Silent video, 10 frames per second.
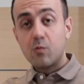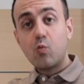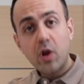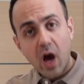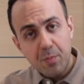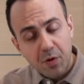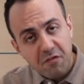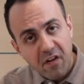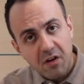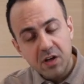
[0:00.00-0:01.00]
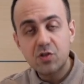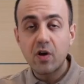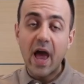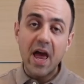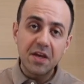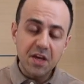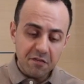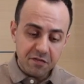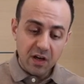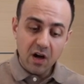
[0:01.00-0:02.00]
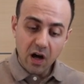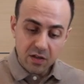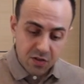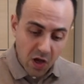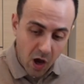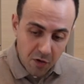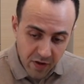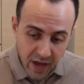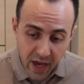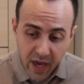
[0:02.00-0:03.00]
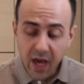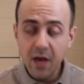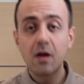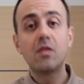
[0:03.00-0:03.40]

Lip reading: Would I prefer it to any of the cuts over here?